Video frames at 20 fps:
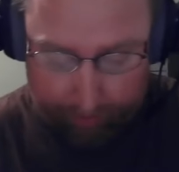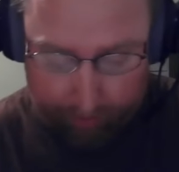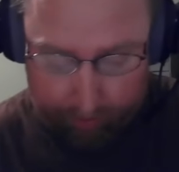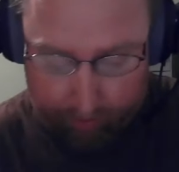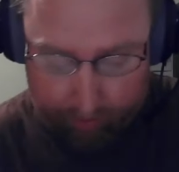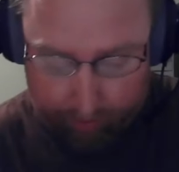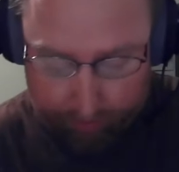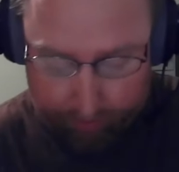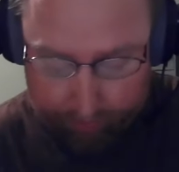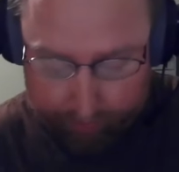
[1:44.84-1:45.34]
here.
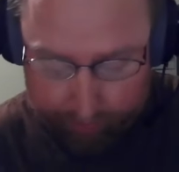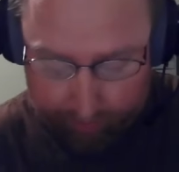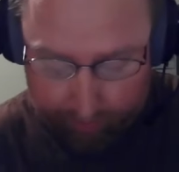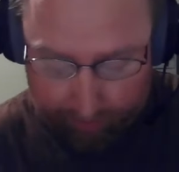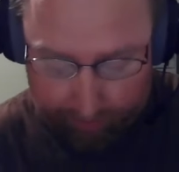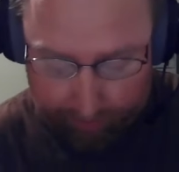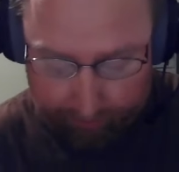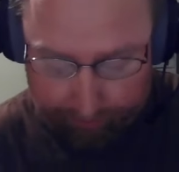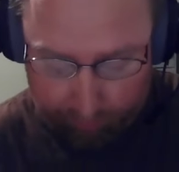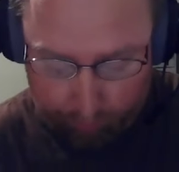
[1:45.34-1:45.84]
There is an
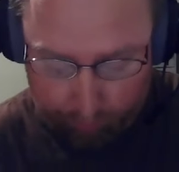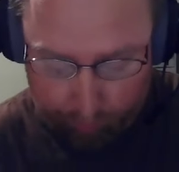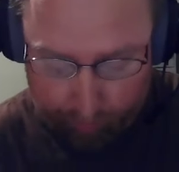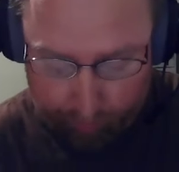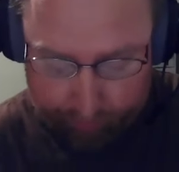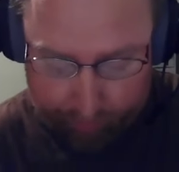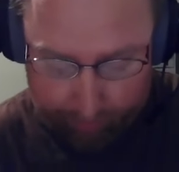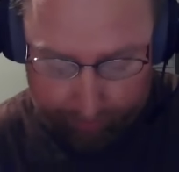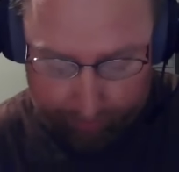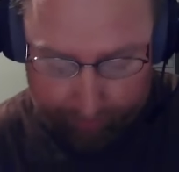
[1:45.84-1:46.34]
evil
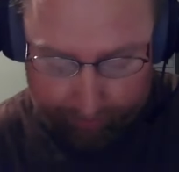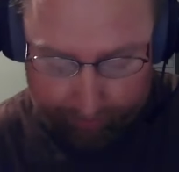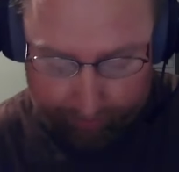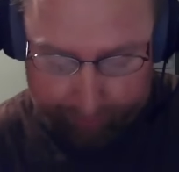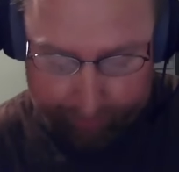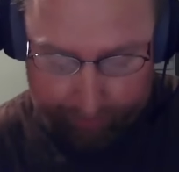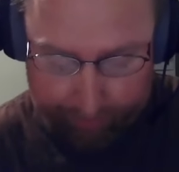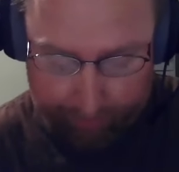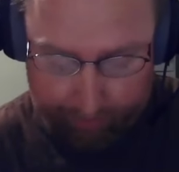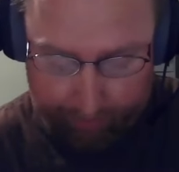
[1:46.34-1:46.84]
which I have
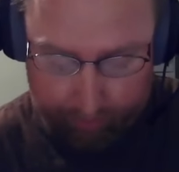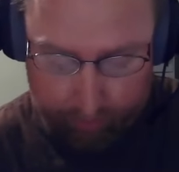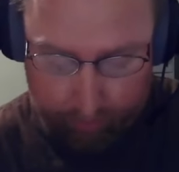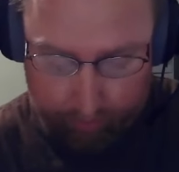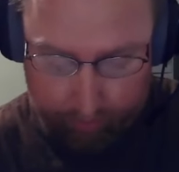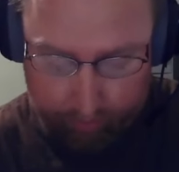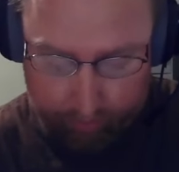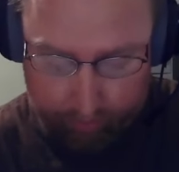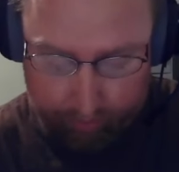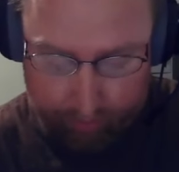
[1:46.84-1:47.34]
seen
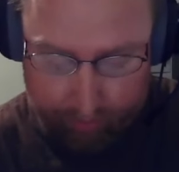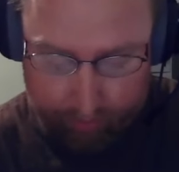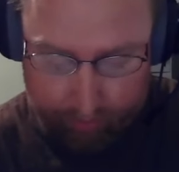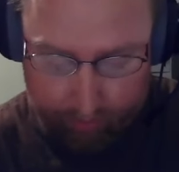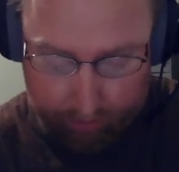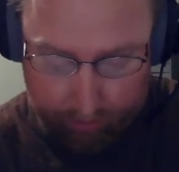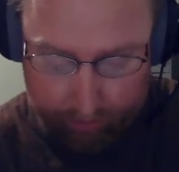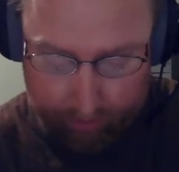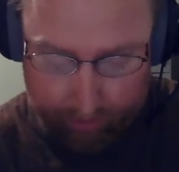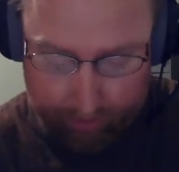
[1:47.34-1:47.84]
under the
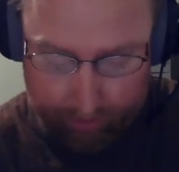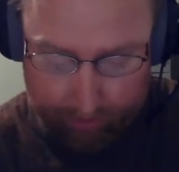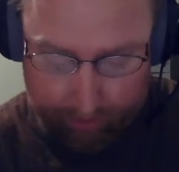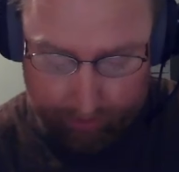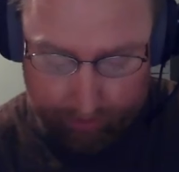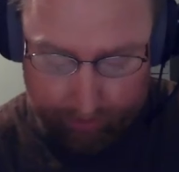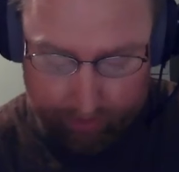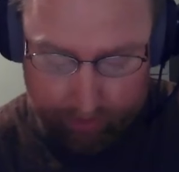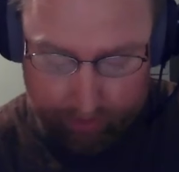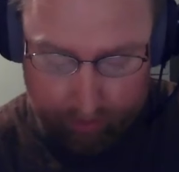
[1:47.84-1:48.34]
sun. it,
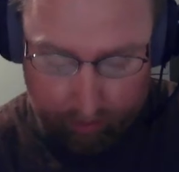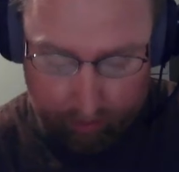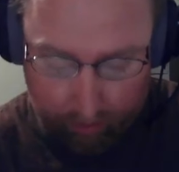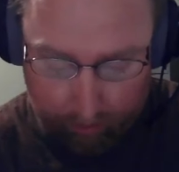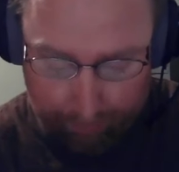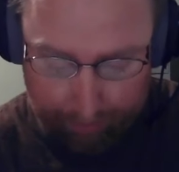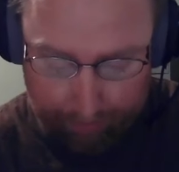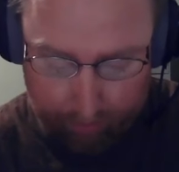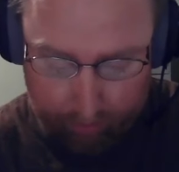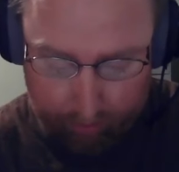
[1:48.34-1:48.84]
it is
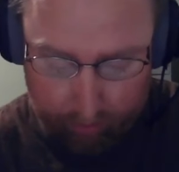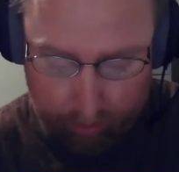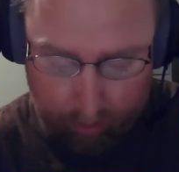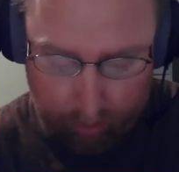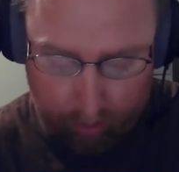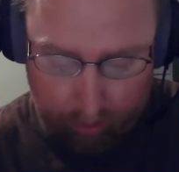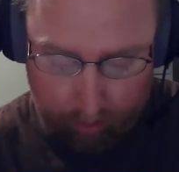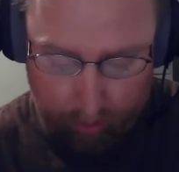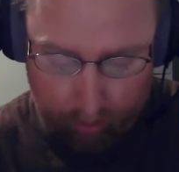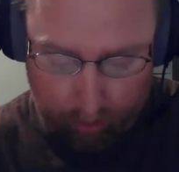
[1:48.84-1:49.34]
common
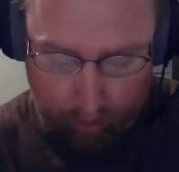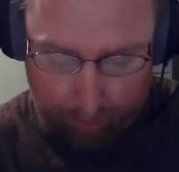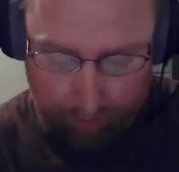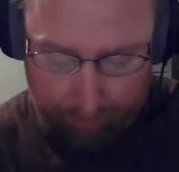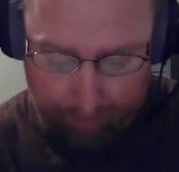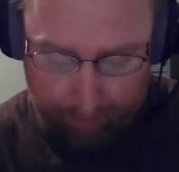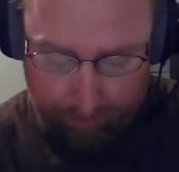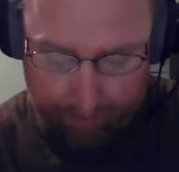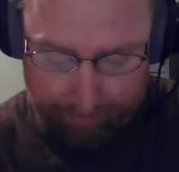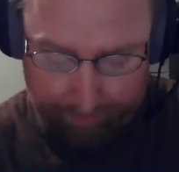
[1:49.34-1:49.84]

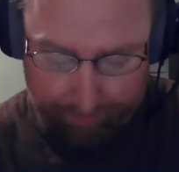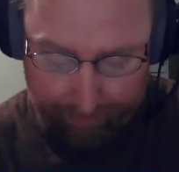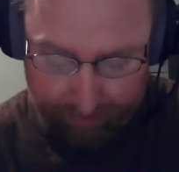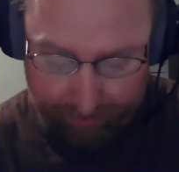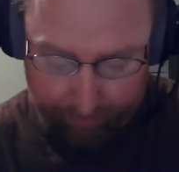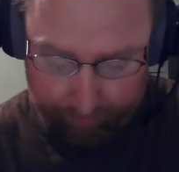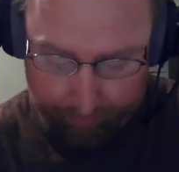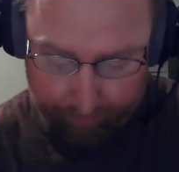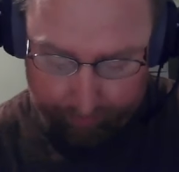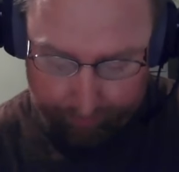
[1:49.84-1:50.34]
among
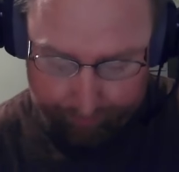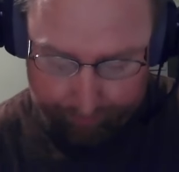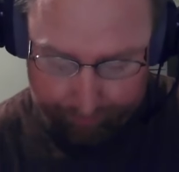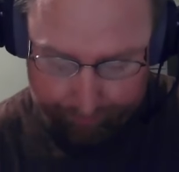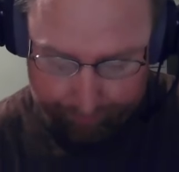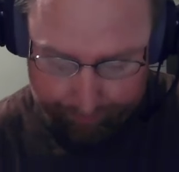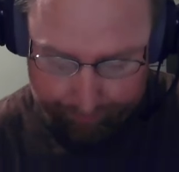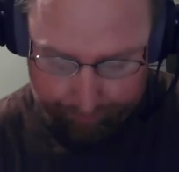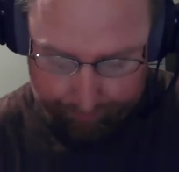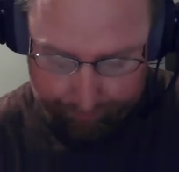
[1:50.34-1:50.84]
men.
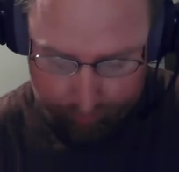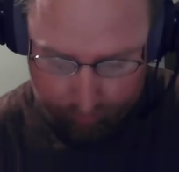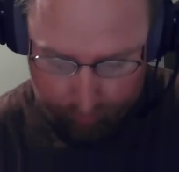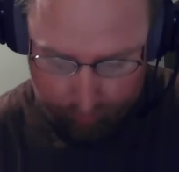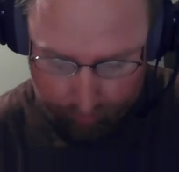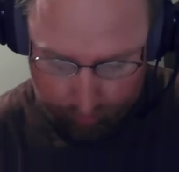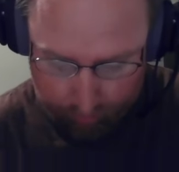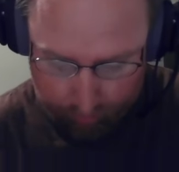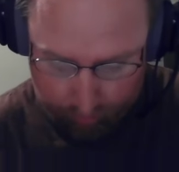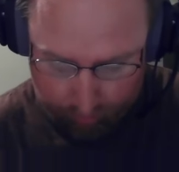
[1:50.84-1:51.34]

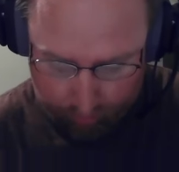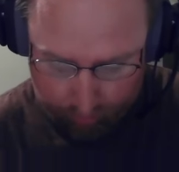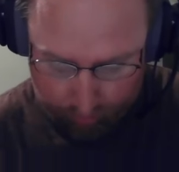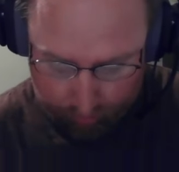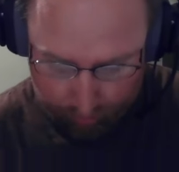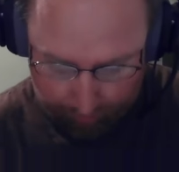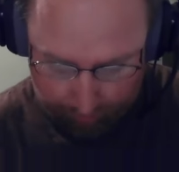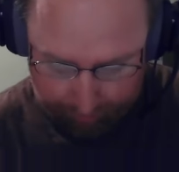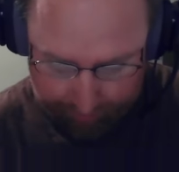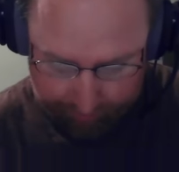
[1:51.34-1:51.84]

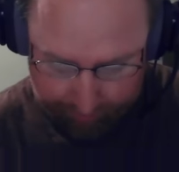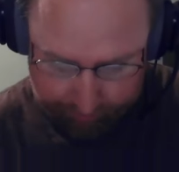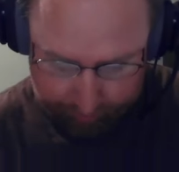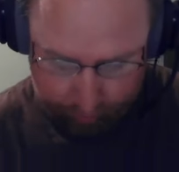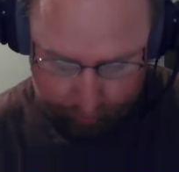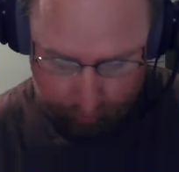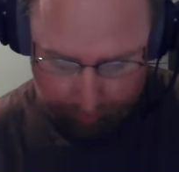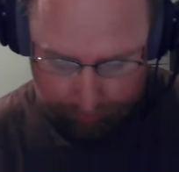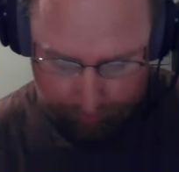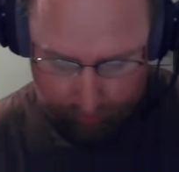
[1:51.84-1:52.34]
A man
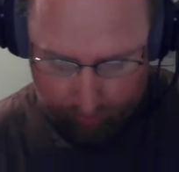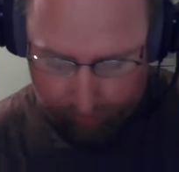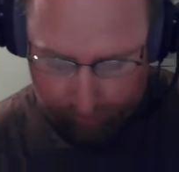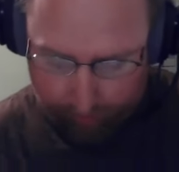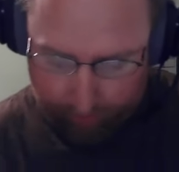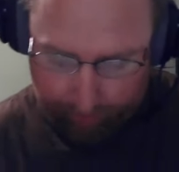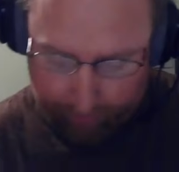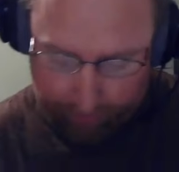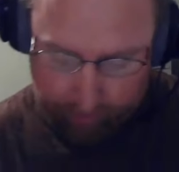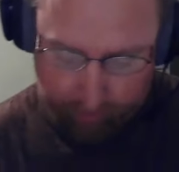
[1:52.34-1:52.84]
to whom
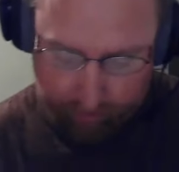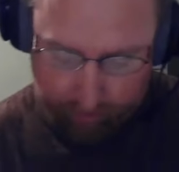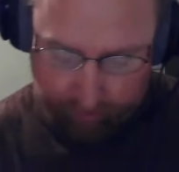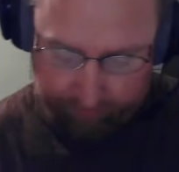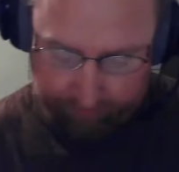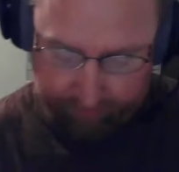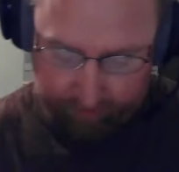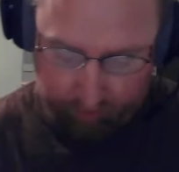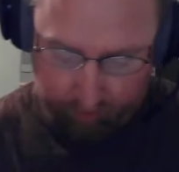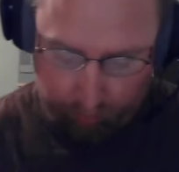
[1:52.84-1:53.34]
God hath
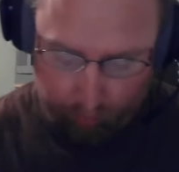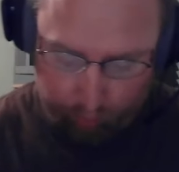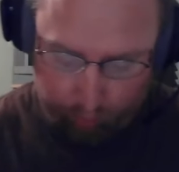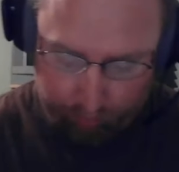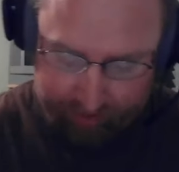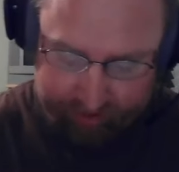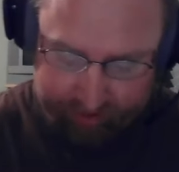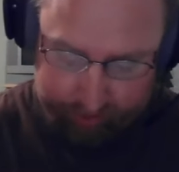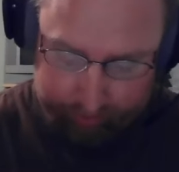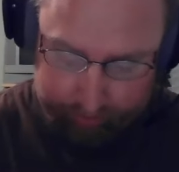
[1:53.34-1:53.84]
given
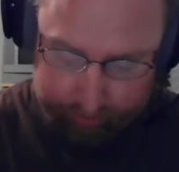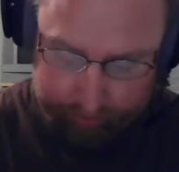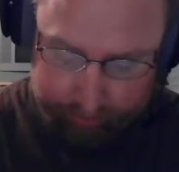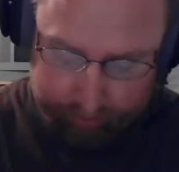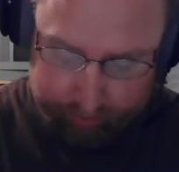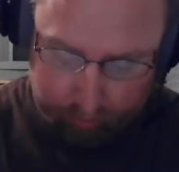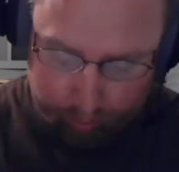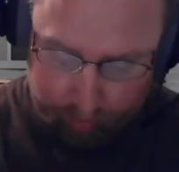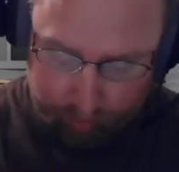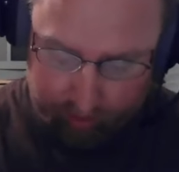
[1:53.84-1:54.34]

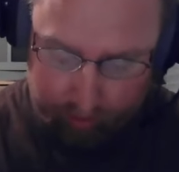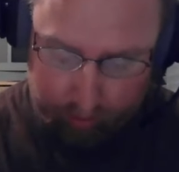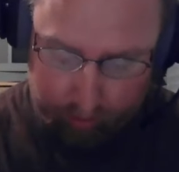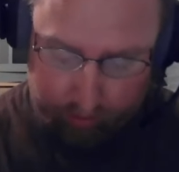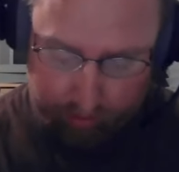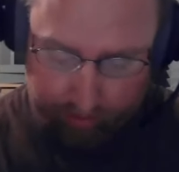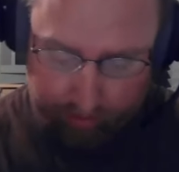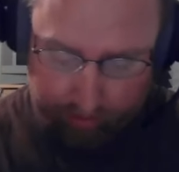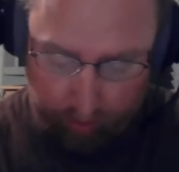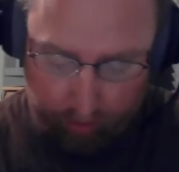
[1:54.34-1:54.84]
riches, wealth,
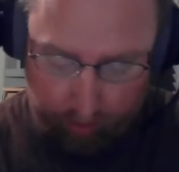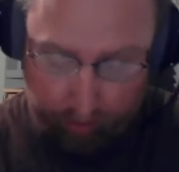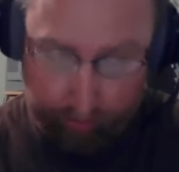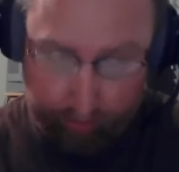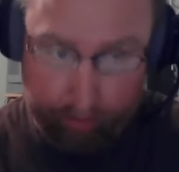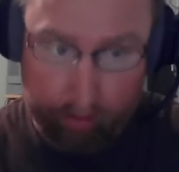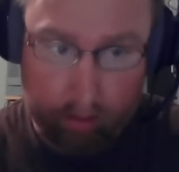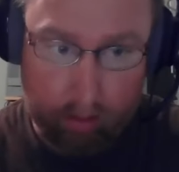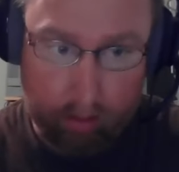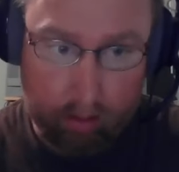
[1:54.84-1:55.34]
and honor,
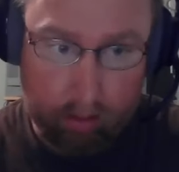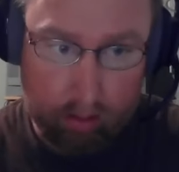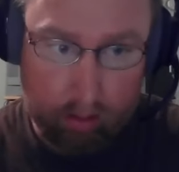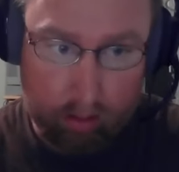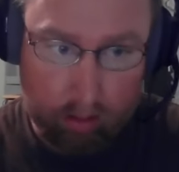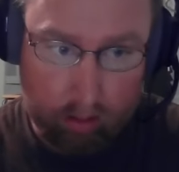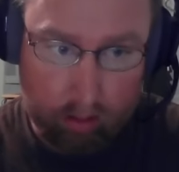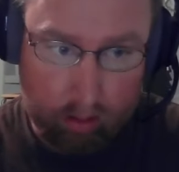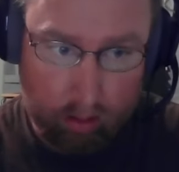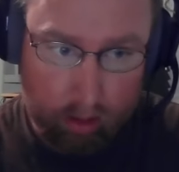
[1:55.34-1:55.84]

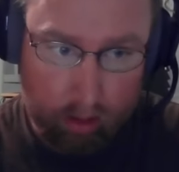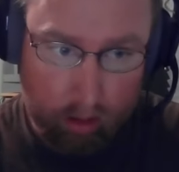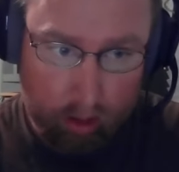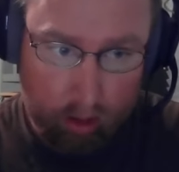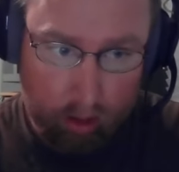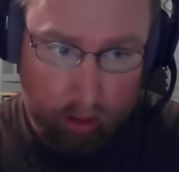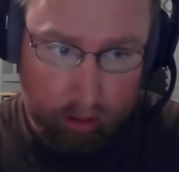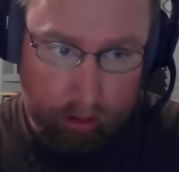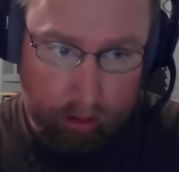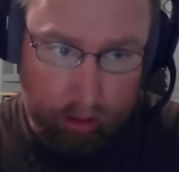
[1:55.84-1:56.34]

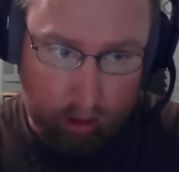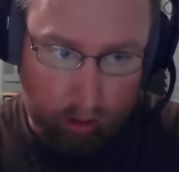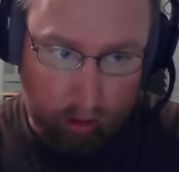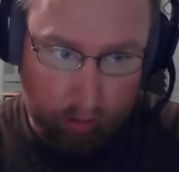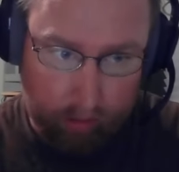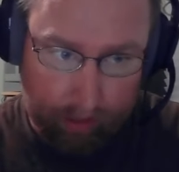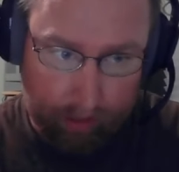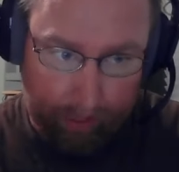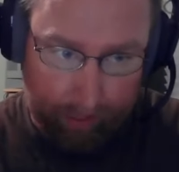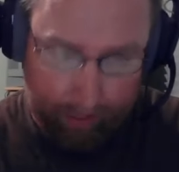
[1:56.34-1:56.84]

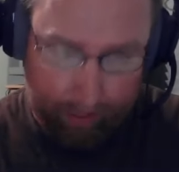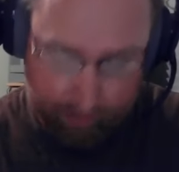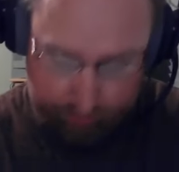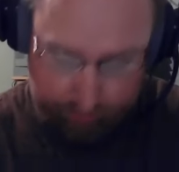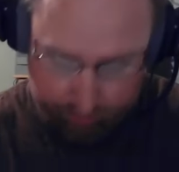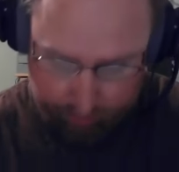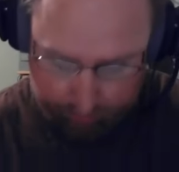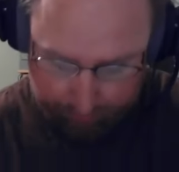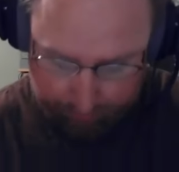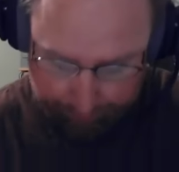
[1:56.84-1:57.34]
so that